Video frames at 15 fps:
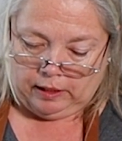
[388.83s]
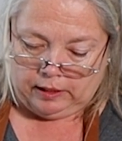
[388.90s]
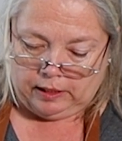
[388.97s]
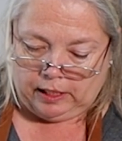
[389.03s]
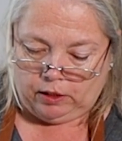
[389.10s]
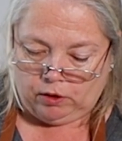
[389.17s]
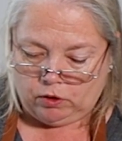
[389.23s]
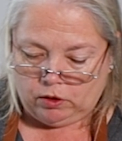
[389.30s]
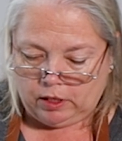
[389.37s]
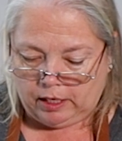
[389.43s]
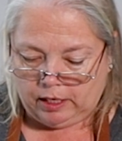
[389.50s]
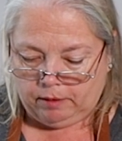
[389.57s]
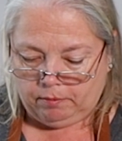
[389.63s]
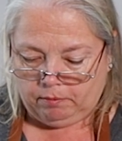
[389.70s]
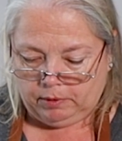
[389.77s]
take your
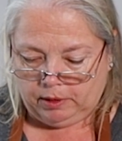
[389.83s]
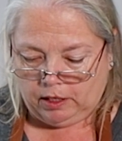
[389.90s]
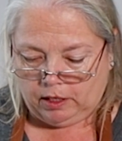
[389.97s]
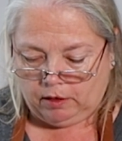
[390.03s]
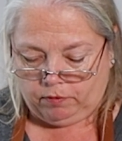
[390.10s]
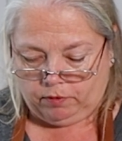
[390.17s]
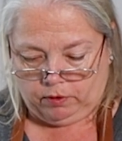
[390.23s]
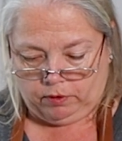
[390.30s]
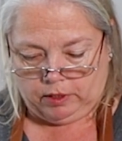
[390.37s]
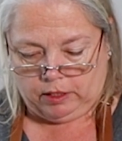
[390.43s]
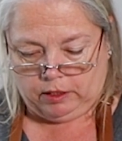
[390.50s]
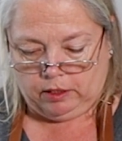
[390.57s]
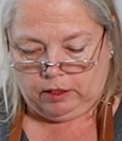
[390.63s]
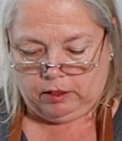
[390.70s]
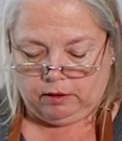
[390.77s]
time, be careful
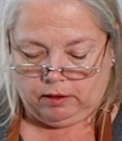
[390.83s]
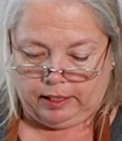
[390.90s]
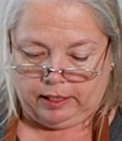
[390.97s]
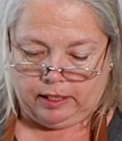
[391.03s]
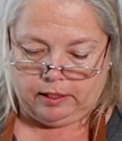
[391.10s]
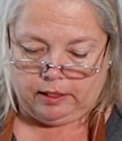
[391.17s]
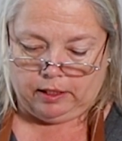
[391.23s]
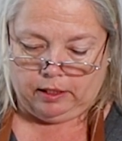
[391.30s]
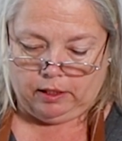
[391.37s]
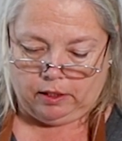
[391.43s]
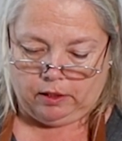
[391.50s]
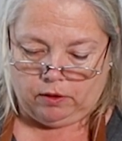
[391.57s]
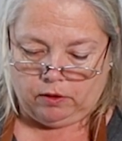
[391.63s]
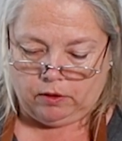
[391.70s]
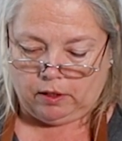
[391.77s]
not to, like I said,
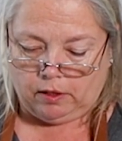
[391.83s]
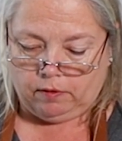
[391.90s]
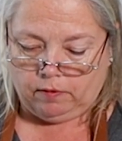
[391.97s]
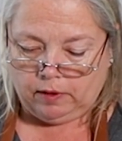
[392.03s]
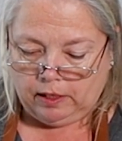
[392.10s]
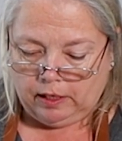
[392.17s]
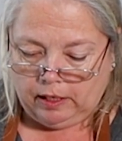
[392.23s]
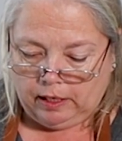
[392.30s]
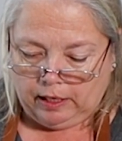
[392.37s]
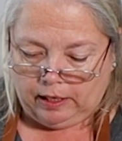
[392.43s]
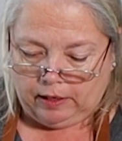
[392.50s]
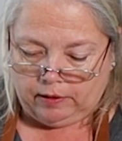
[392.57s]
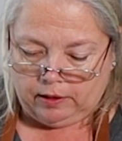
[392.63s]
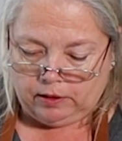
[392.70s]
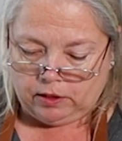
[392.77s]
cut yourself.
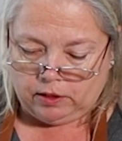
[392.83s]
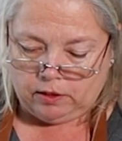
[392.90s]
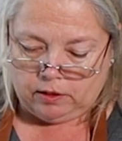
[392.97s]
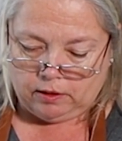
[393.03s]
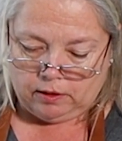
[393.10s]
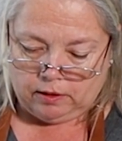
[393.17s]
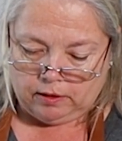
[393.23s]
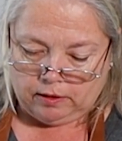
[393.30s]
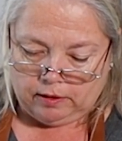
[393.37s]
And then just